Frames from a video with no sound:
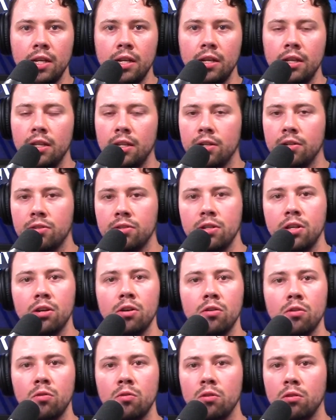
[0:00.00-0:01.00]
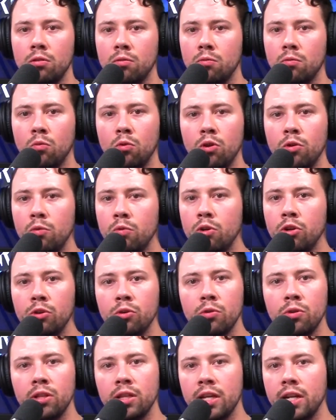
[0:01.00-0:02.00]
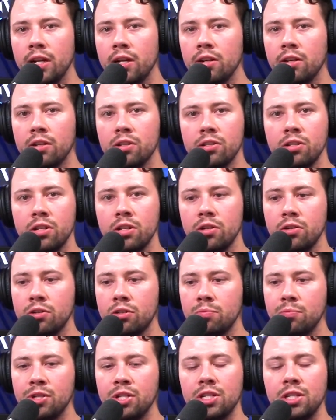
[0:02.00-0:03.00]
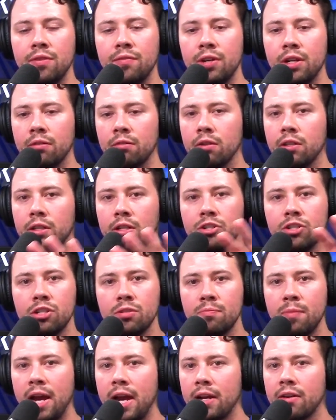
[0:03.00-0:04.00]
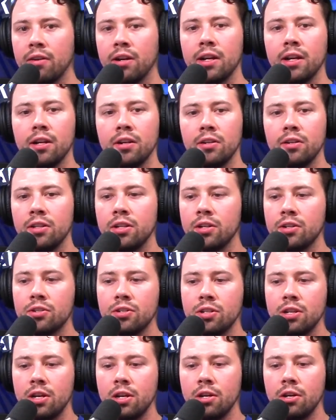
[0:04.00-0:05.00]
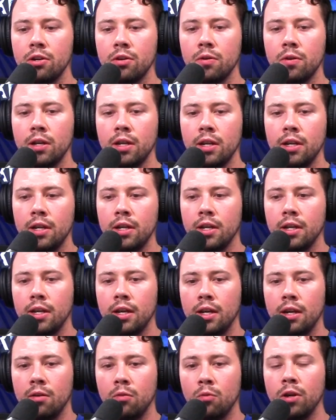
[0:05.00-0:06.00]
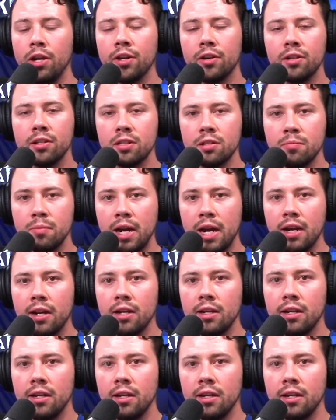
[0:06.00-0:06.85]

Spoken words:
There's no woo-woo in there. There's no specific religious background. There's no weirdness about it.